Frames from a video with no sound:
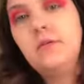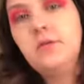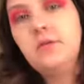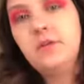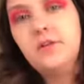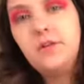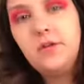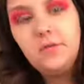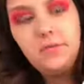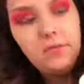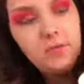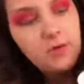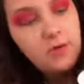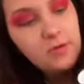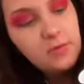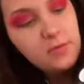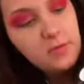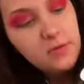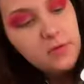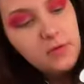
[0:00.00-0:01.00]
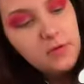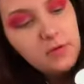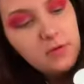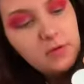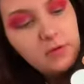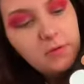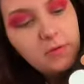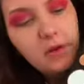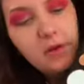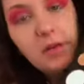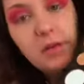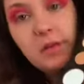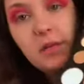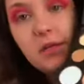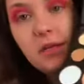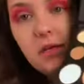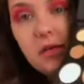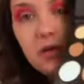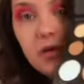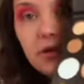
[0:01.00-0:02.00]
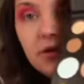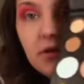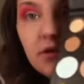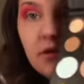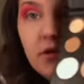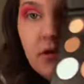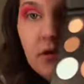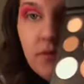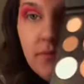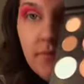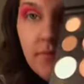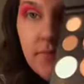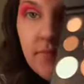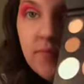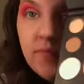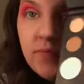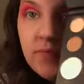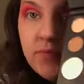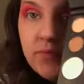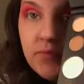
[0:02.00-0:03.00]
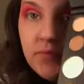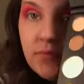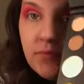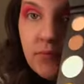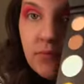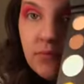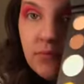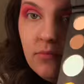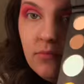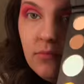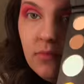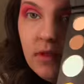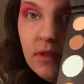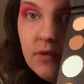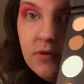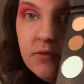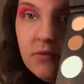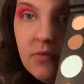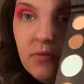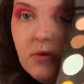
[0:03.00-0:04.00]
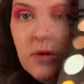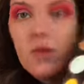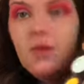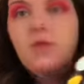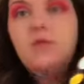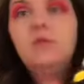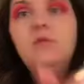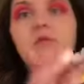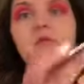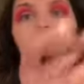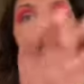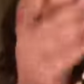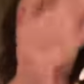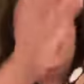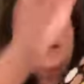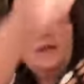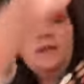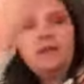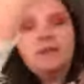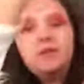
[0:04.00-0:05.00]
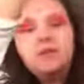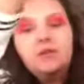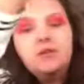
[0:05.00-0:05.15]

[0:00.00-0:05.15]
this dark purple right here. Here's what we're going to go in with next.